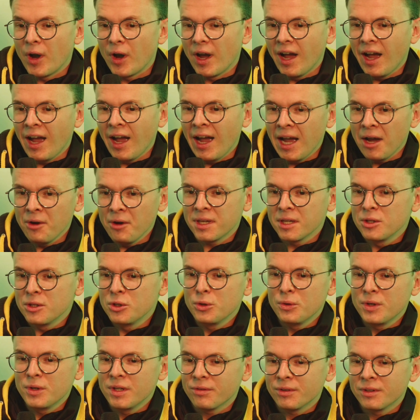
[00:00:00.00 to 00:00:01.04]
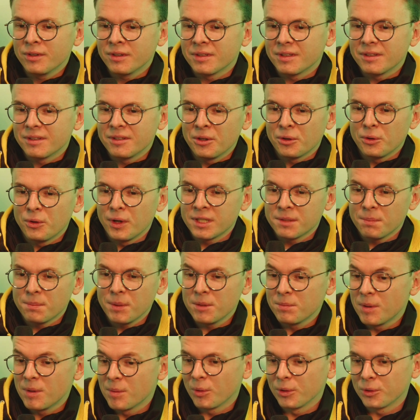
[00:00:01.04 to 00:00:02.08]
how can you even, you know,
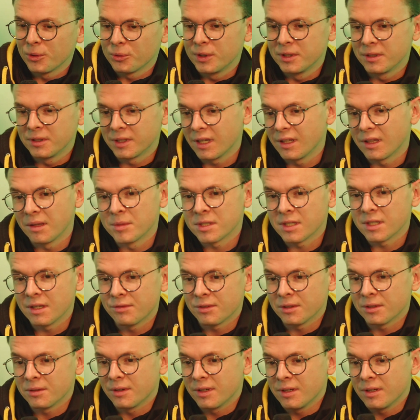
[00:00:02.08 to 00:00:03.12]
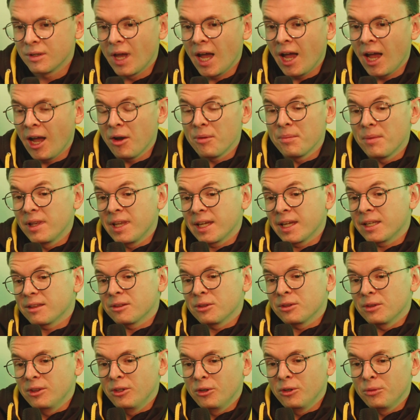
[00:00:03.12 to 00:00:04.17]
expect people to educate themselves, you know?
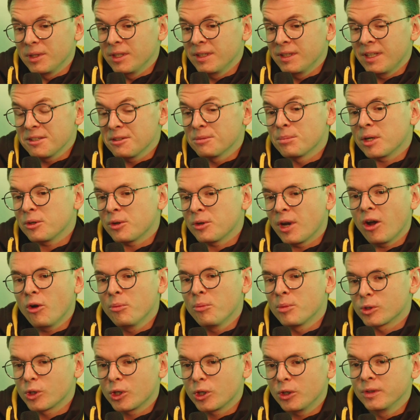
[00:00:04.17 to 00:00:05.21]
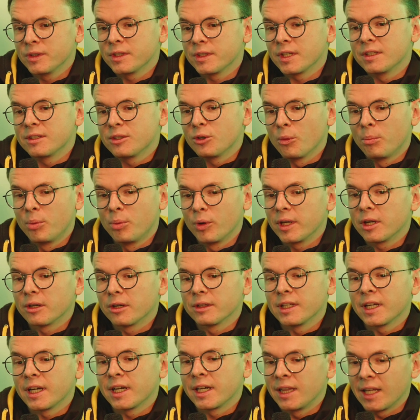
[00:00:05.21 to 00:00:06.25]
No, it doesn't matter how much content you're putting
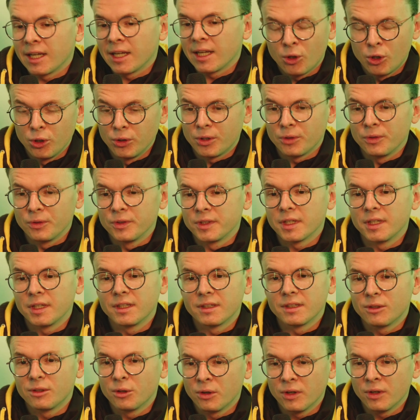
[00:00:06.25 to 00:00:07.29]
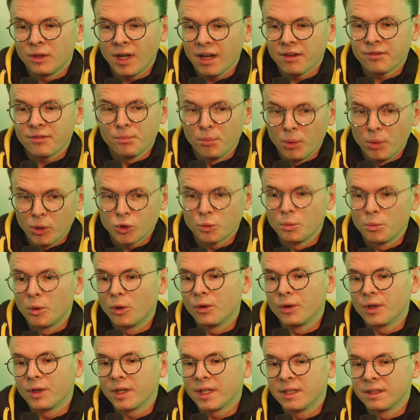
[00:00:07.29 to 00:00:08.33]
online, like good content. You're going to have much
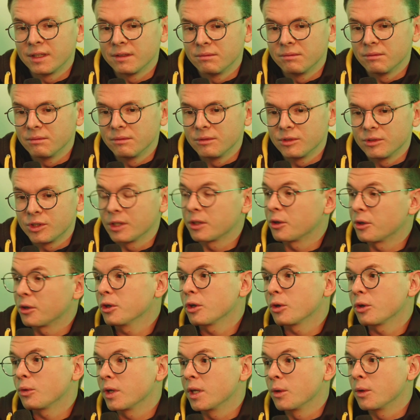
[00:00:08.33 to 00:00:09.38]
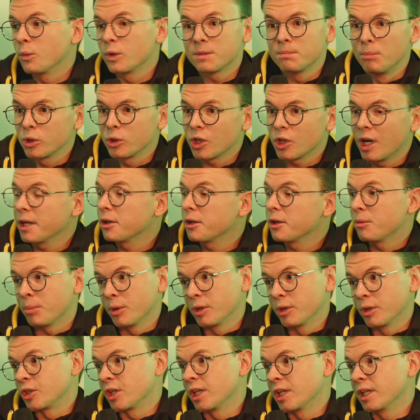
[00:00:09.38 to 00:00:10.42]
more in shitcoinery with much higher
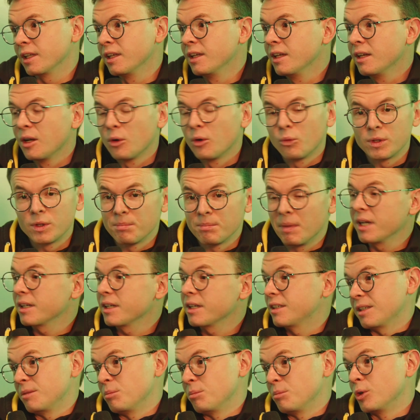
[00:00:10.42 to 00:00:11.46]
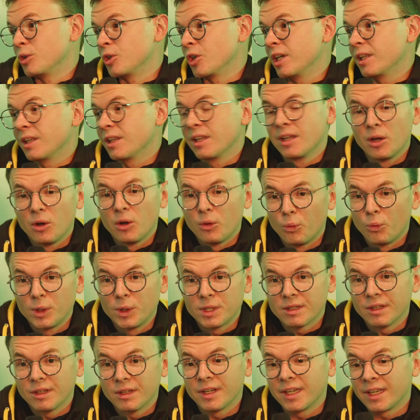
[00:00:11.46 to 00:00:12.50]
budget, with marketing budget,
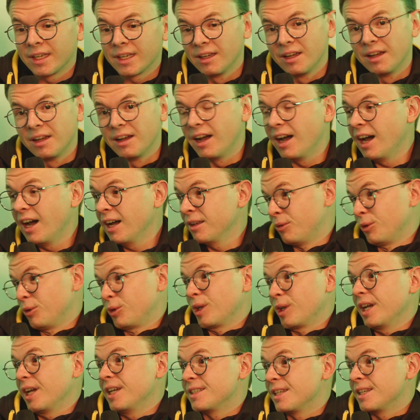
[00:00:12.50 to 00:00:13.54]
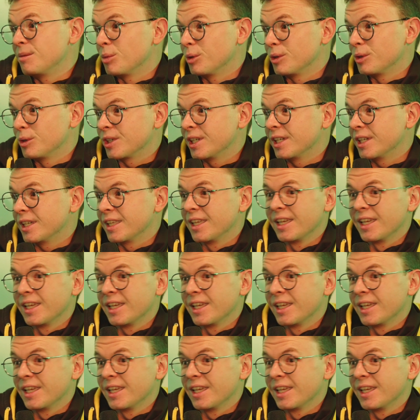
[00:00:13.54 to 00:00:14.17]
with like advertising budget.